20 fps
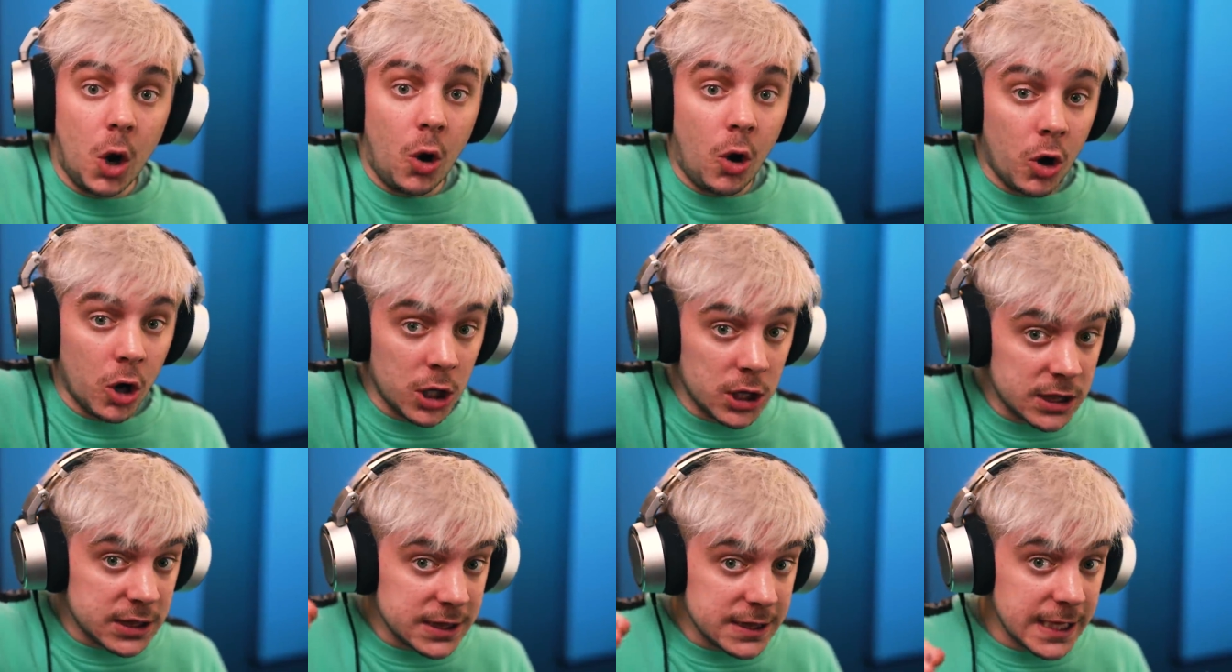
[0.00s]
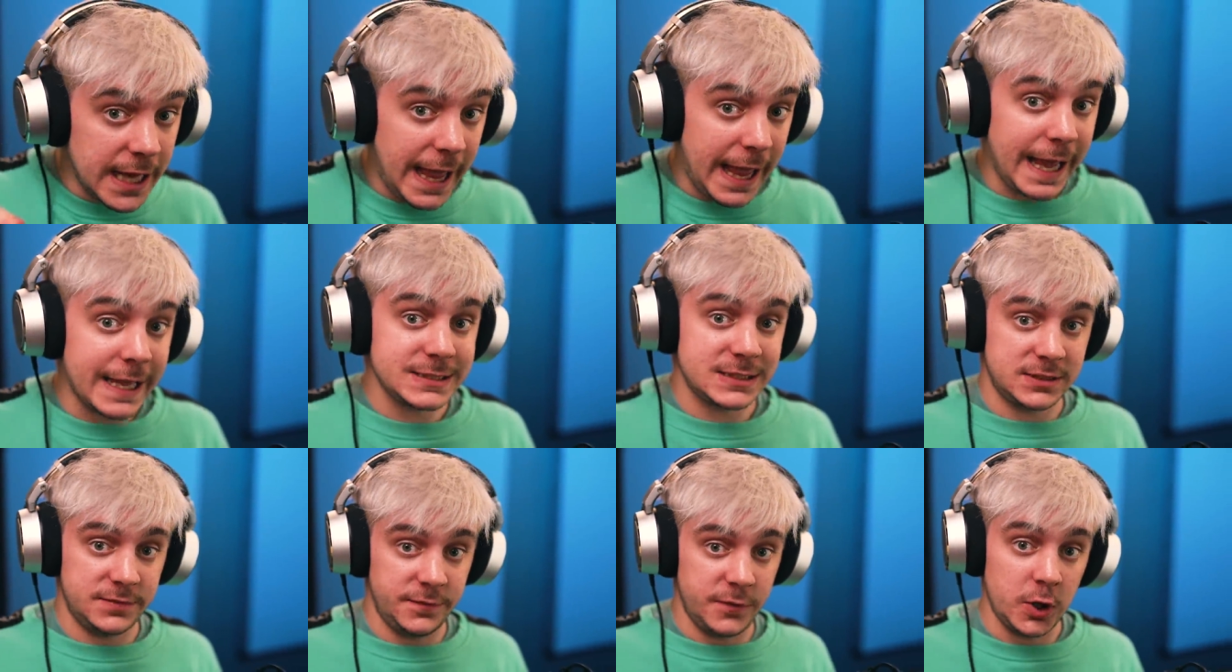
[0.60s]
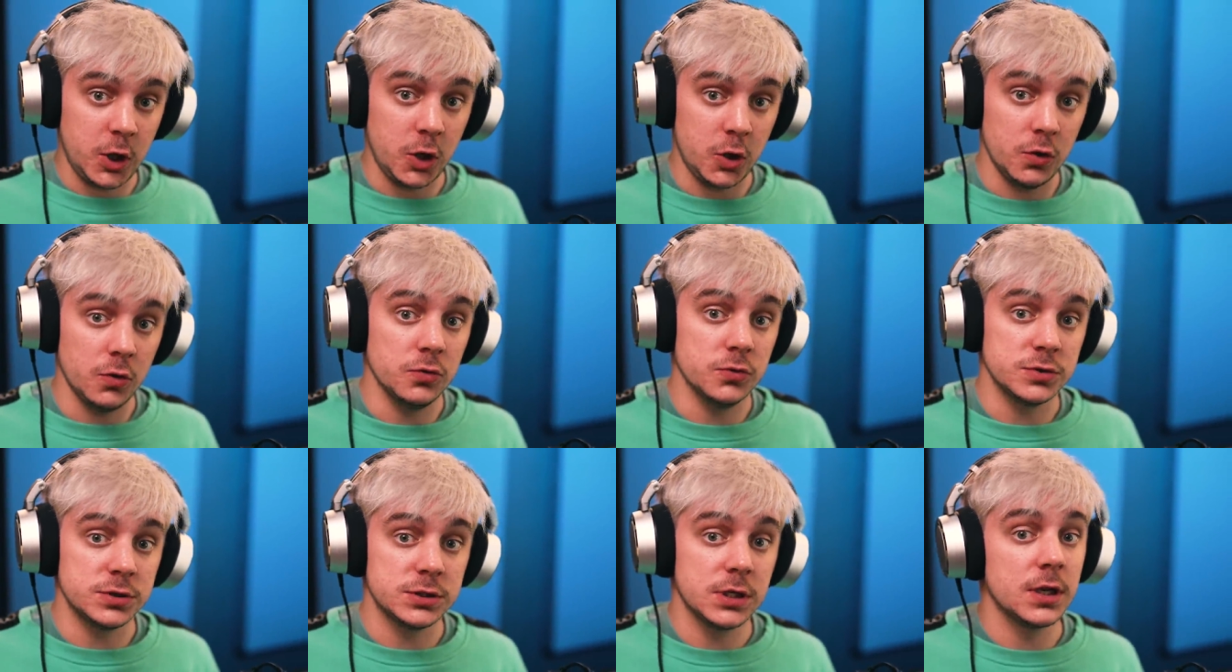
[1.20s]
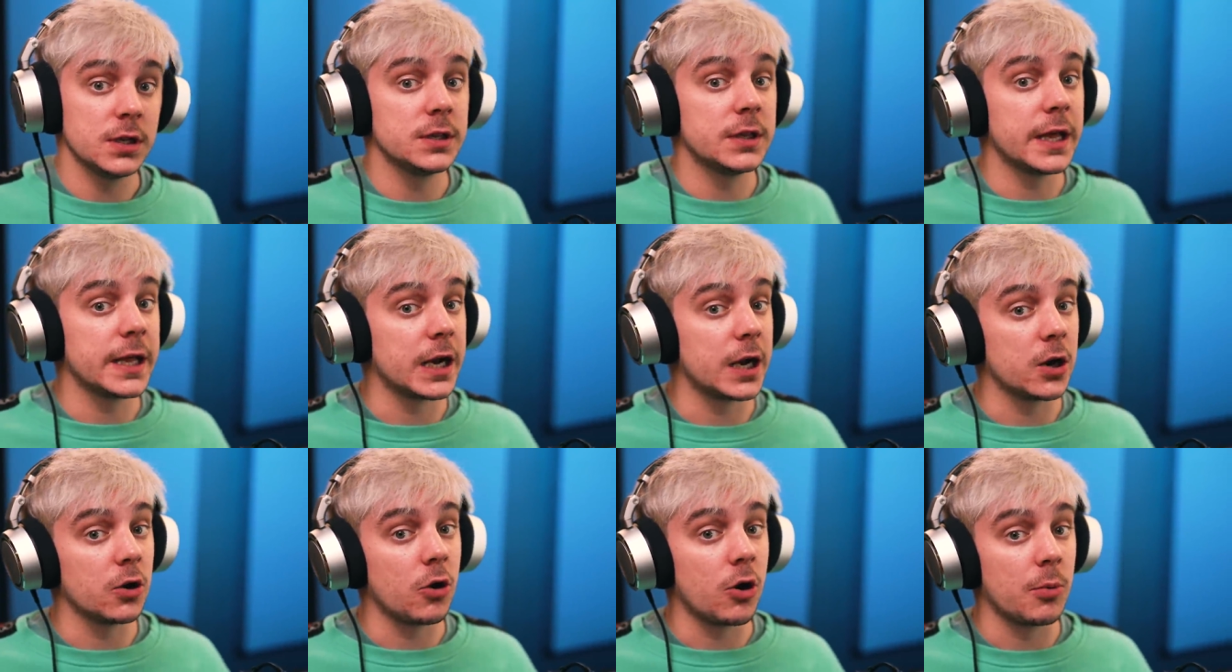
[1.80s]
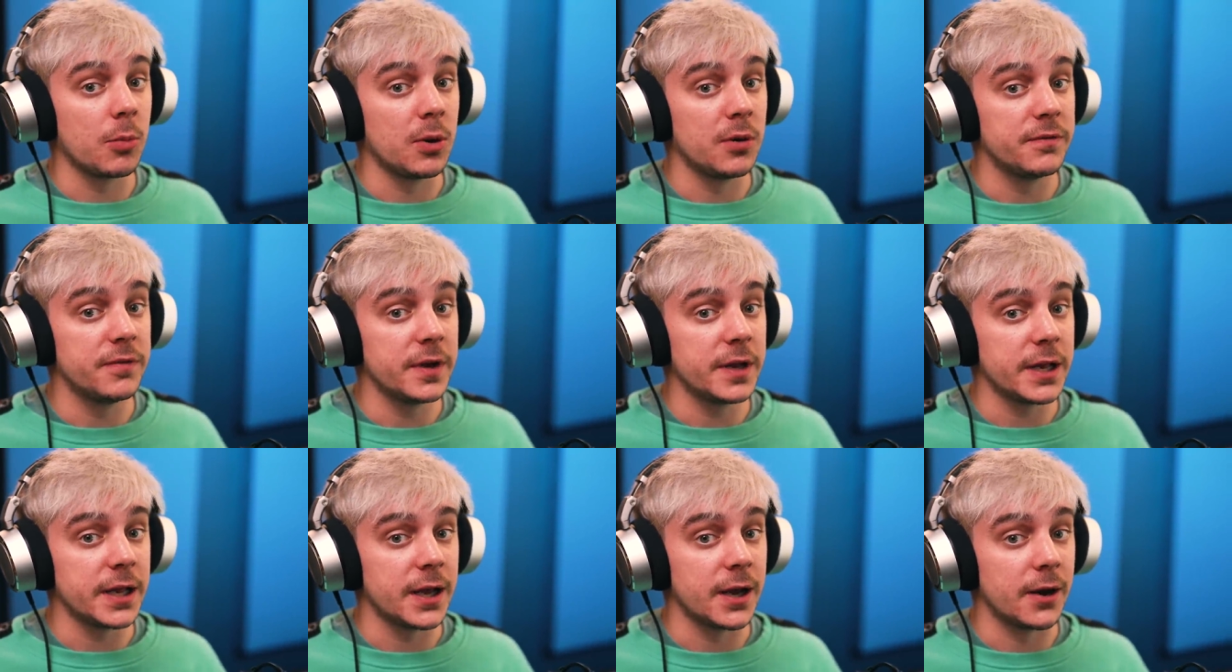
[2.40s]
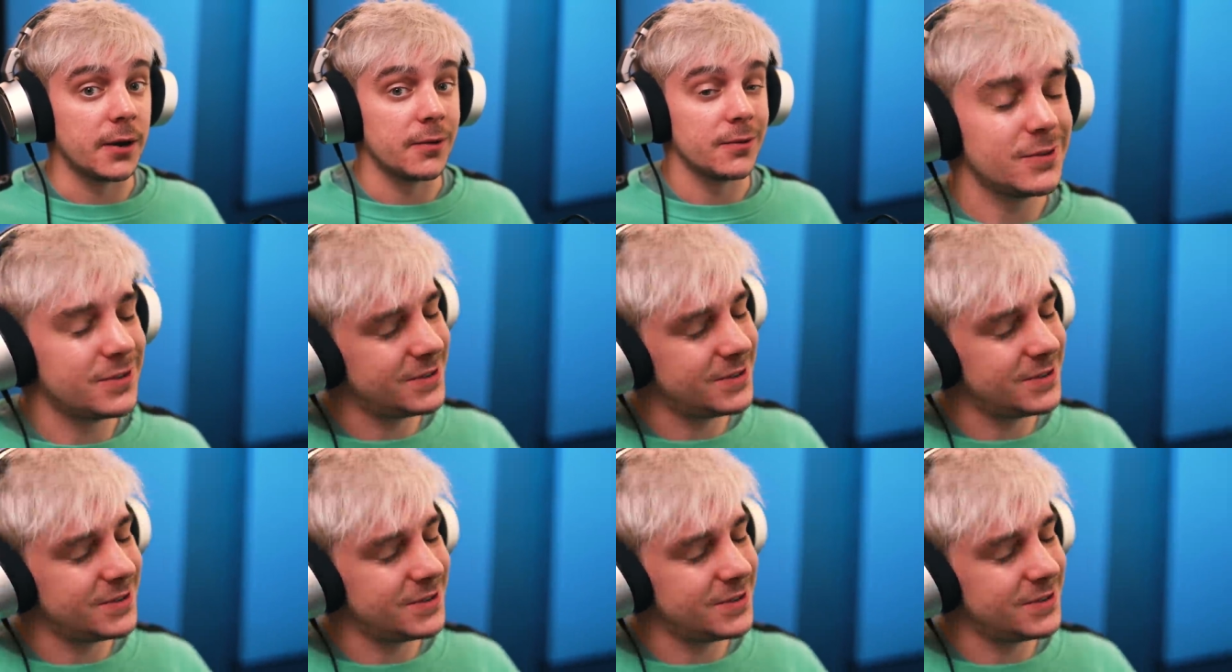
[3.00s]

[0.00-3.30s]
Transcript: or less views than a normal video?